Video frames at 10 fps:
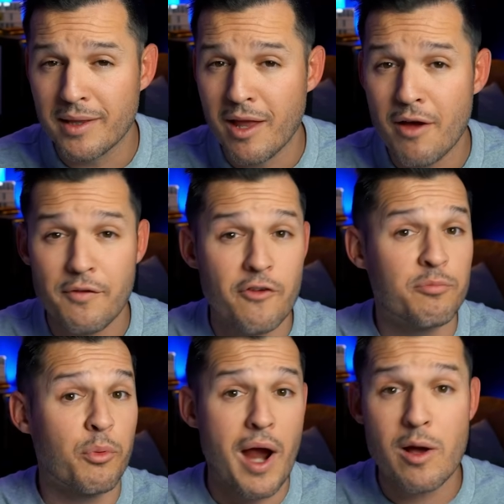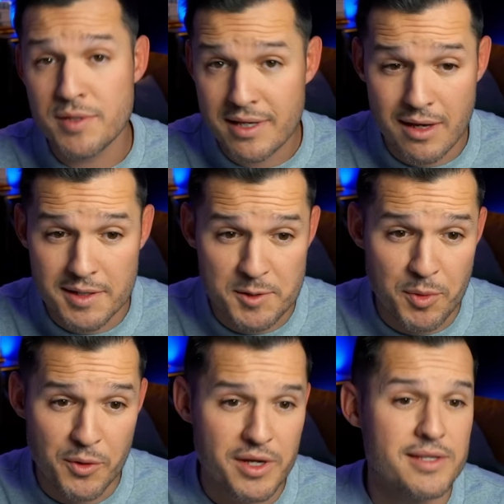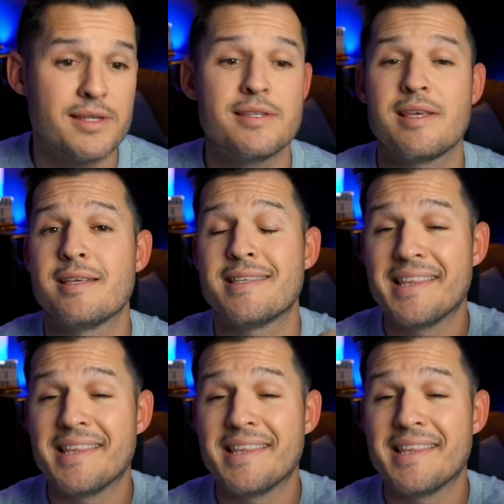my love of browsing experiences is